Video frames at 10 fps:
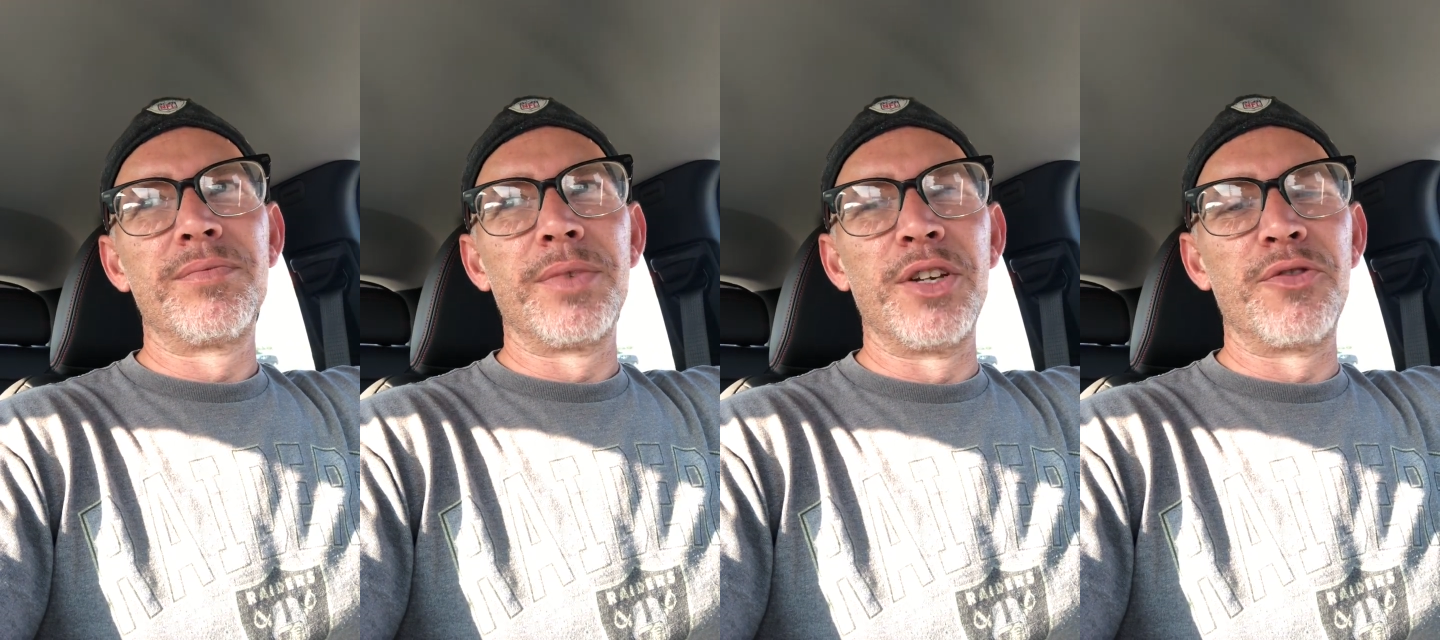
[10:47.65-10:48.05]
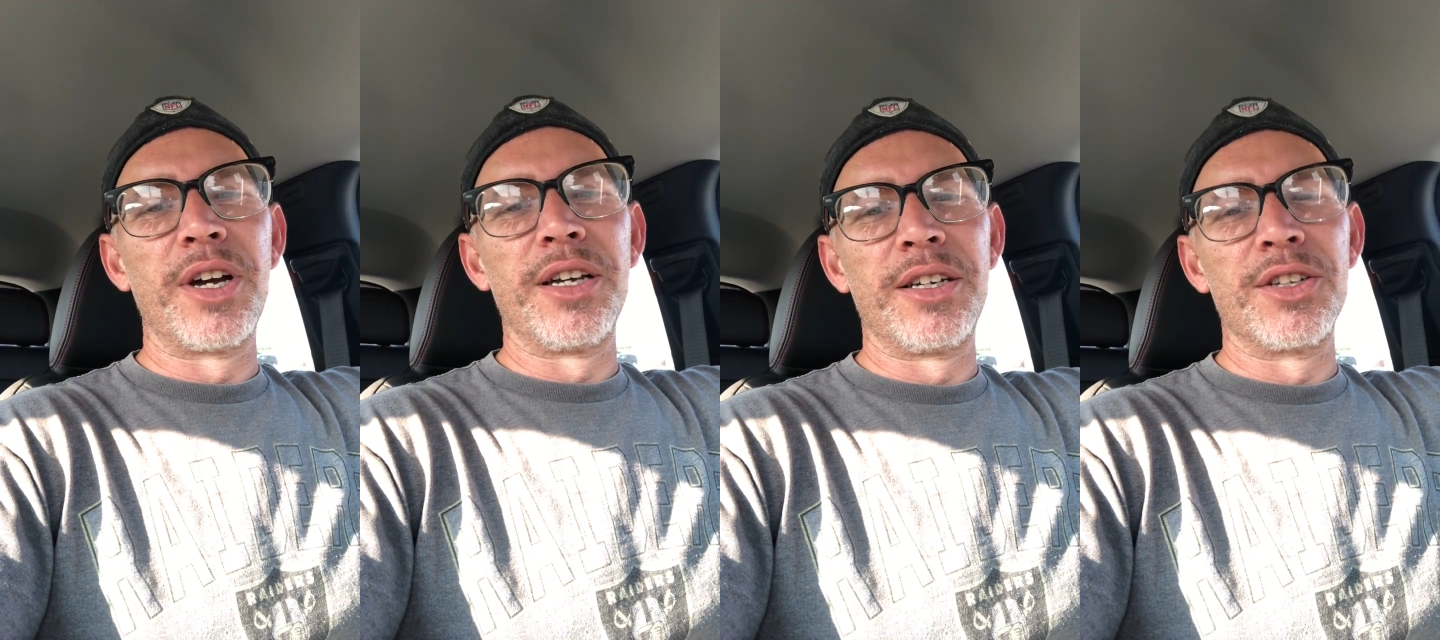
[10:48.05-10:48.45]

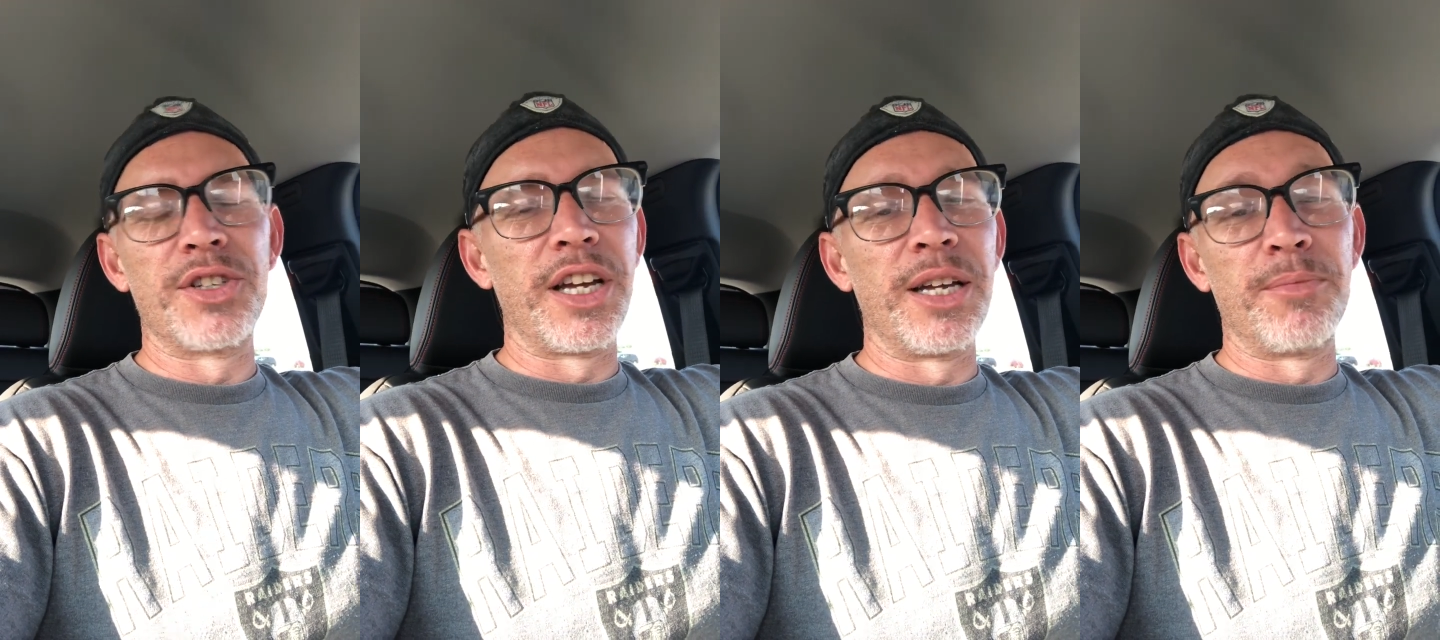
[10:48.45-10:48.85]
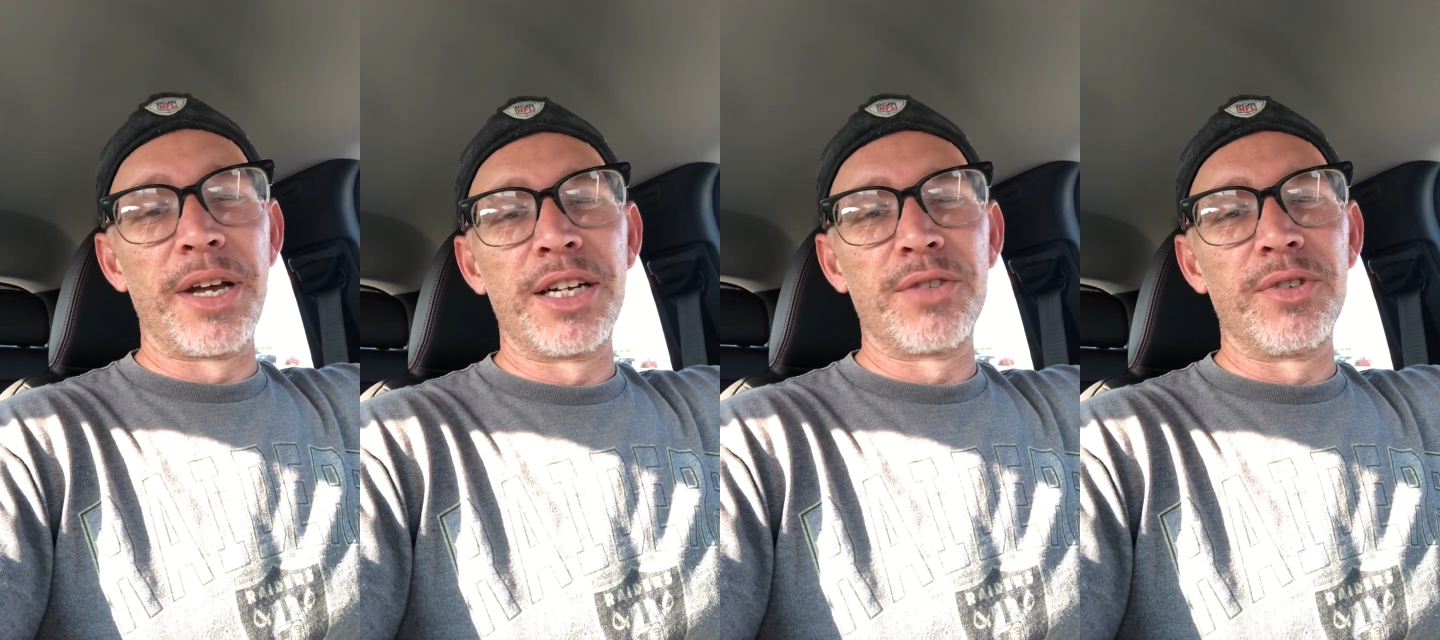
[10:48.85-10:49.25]
because I am
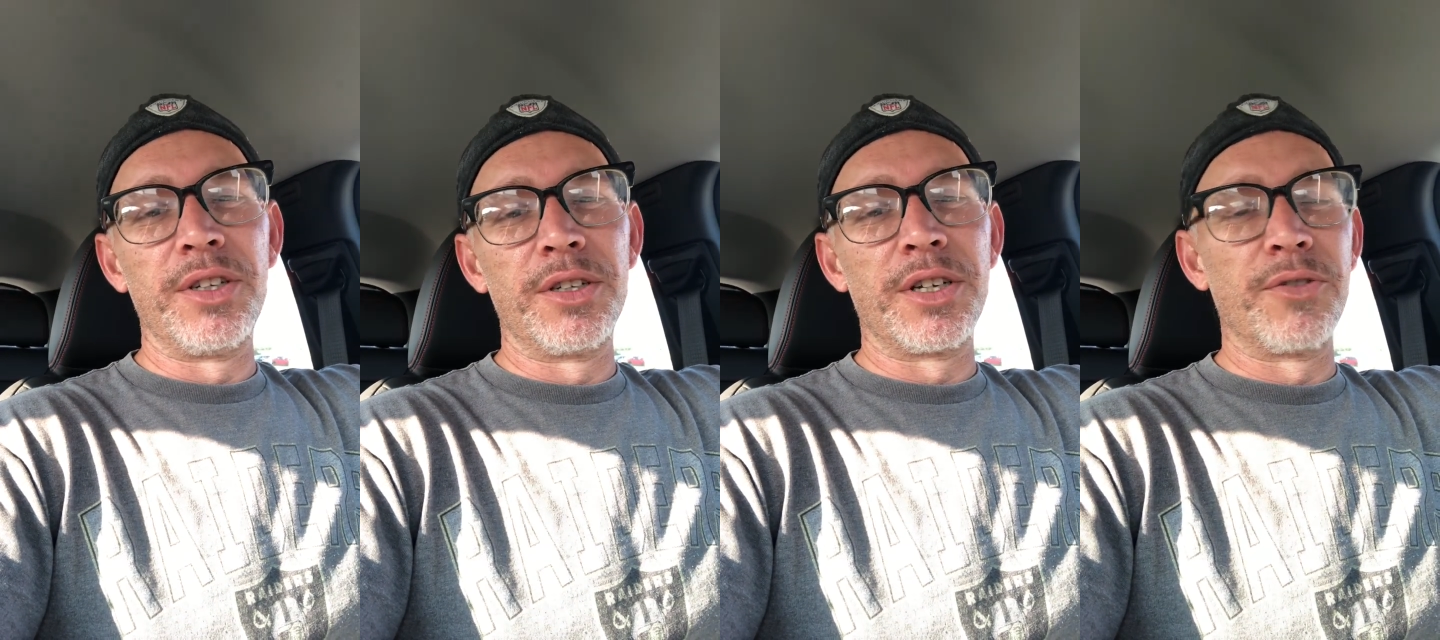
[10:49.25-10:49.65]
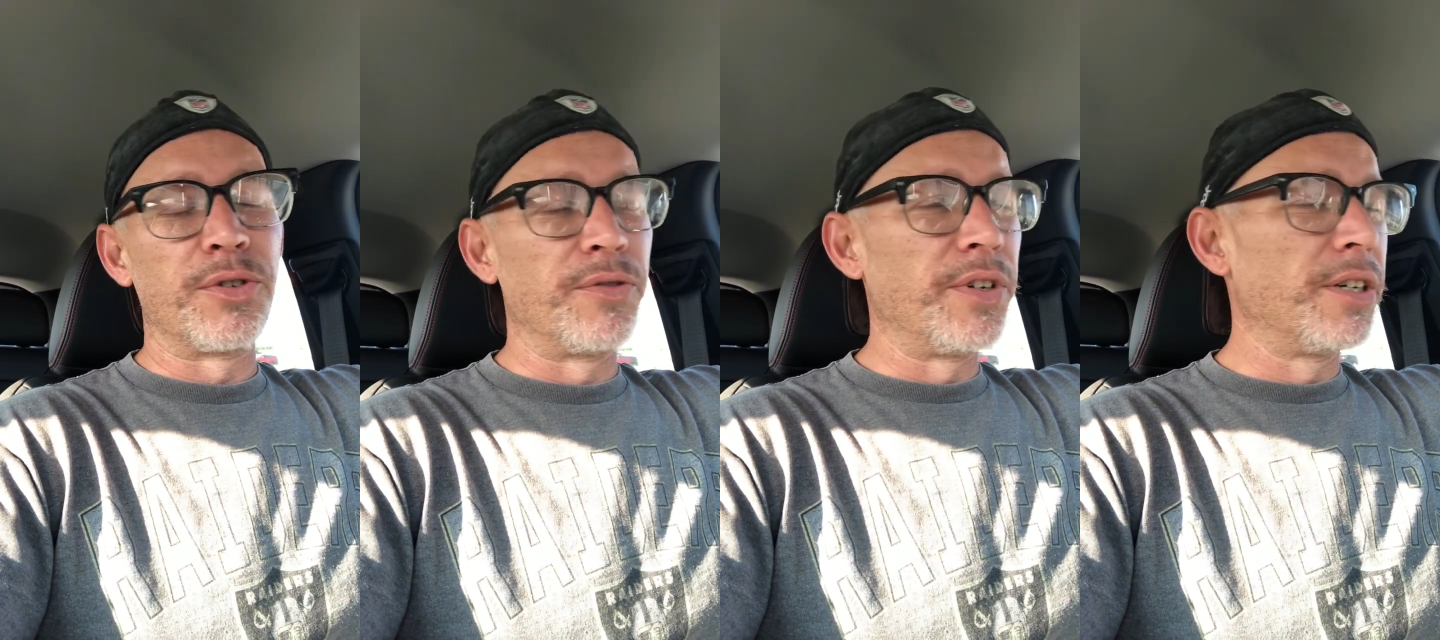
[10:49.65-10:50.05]
actively looking for
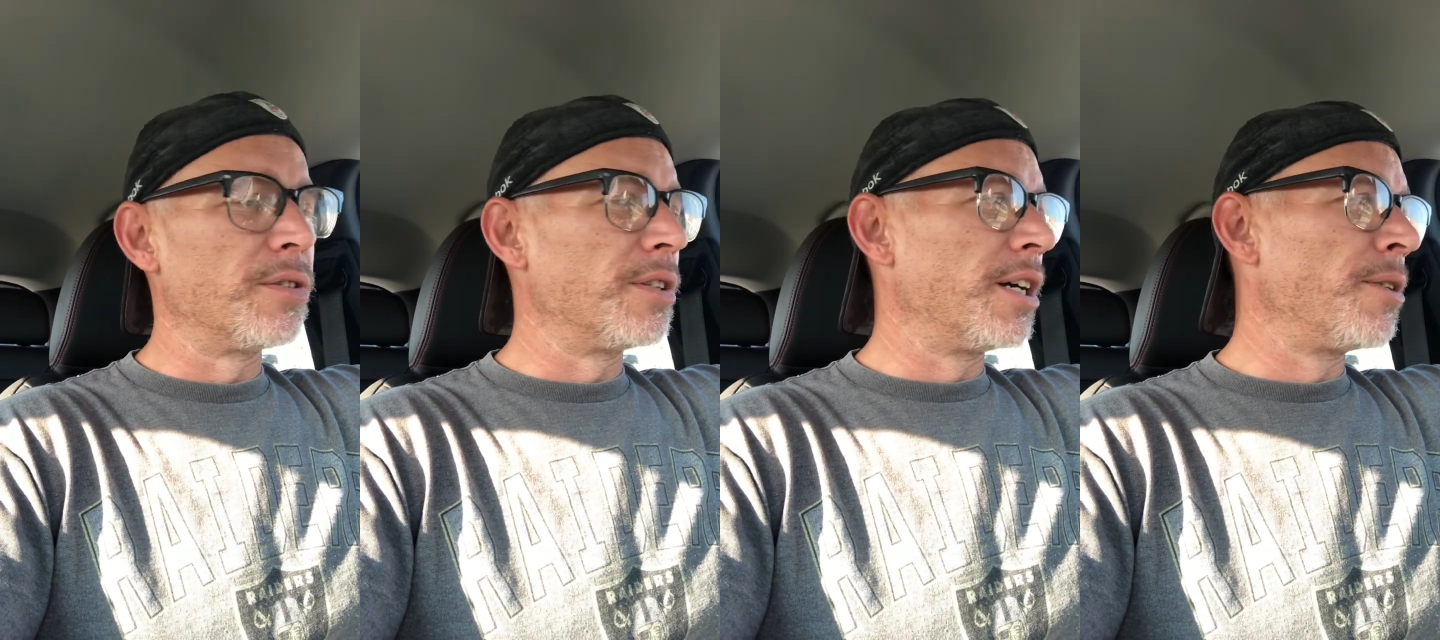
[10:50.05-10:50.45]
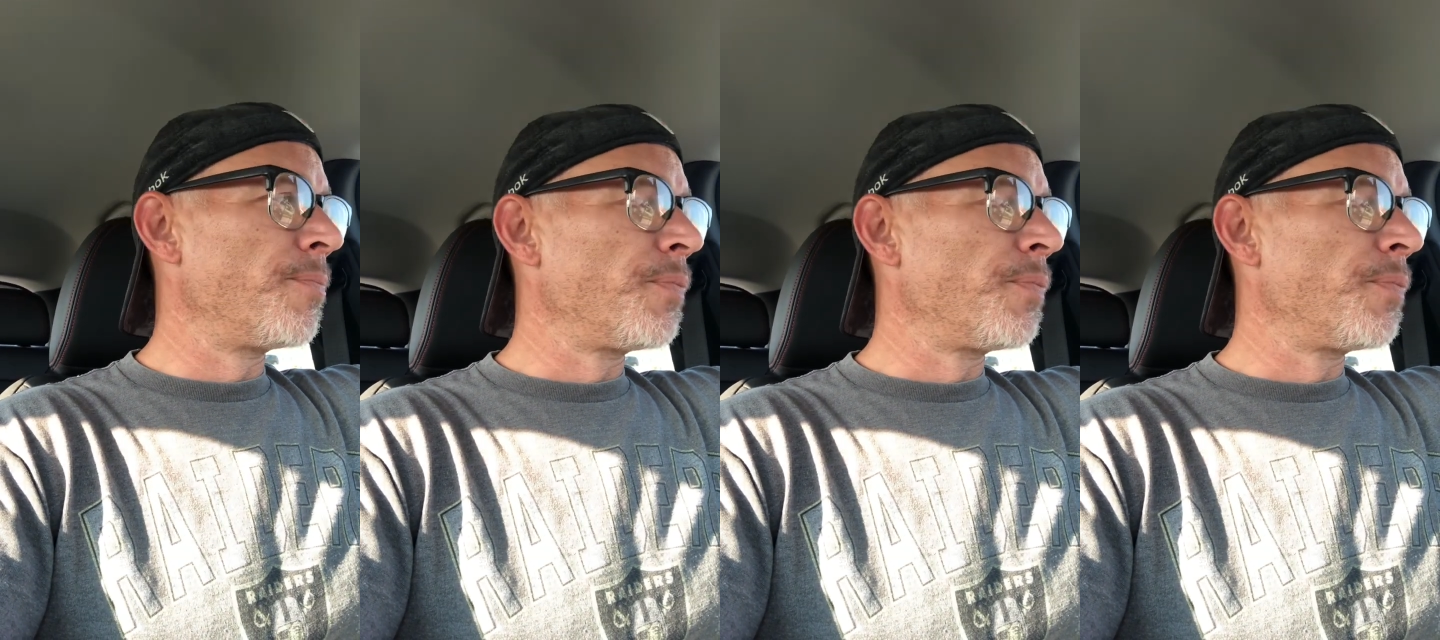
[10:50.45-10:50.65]
a vehicle now.